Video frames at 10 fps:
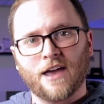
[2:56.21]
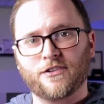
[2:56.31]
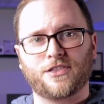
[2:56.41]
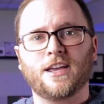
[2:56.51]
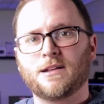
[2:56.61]
If
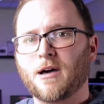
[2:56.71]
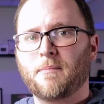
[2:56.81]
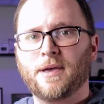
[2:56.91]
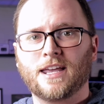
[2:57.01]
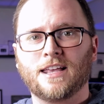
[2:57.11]
you're thinking
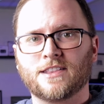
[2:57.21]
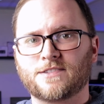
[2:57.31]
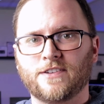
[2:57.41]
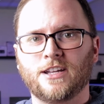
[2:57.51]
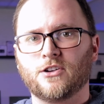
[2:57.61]
about picking this
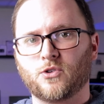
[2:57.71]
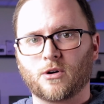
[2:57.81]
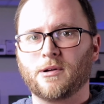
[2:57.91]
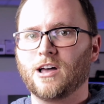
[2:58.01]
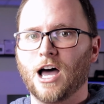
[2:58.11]
video
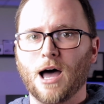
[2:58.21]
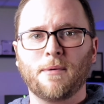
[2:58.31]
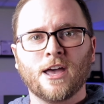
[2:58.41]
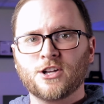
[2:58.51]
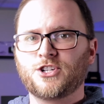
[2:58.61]
doorbell up,
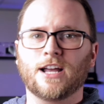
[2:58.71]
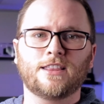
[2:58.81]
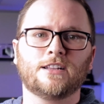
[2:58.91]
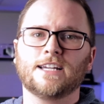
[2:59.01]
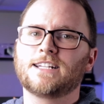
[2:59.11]
check
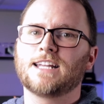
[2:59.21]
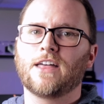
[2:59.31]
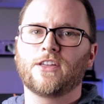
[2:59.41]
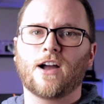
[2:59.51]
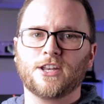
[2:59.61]
the link
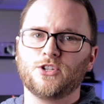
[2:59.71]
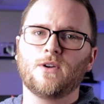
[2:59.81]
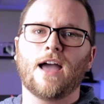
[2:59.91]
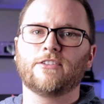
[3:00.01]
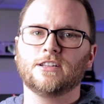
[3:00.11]
down there. I do
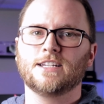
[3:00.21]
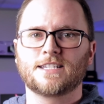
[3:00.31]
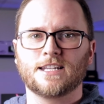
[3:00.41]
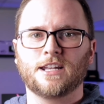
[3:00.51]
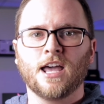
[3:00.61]
have it
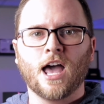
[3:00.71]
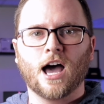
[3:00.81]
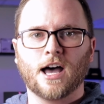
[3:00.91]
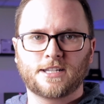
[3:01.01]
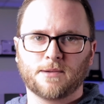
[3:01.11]
listed
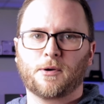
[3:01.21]
to